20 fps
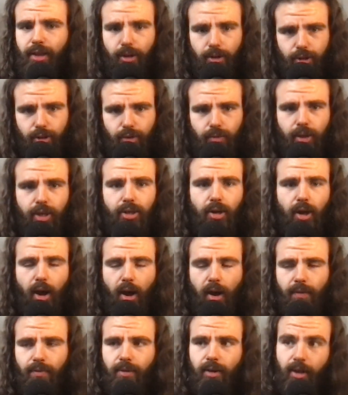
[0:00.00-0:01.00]
they'll switch
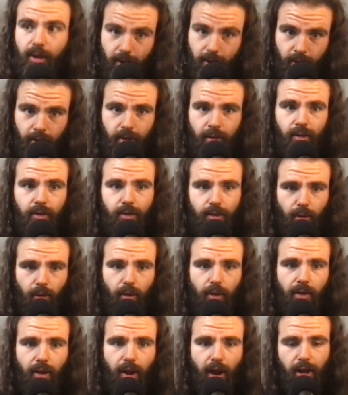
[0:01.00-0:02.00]
off, go to
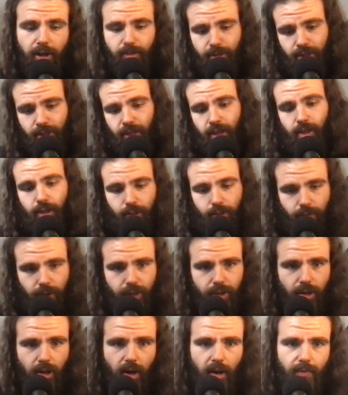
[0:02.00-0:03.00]
the next machine,
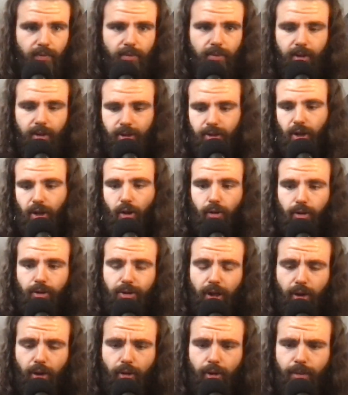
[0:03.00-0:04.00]
switch off, etc.,
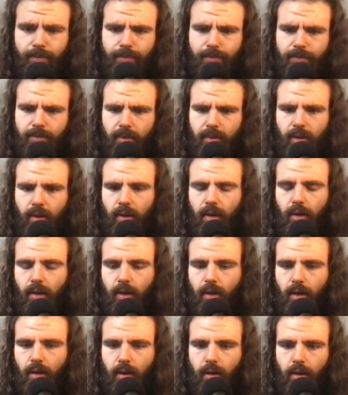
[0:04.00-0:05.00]
etc.
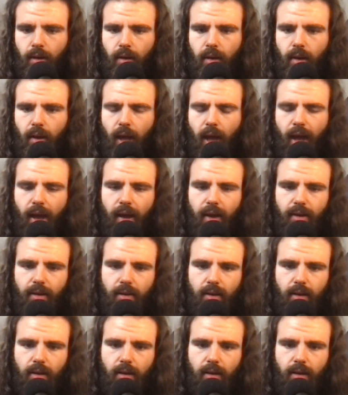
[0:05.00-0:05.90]
And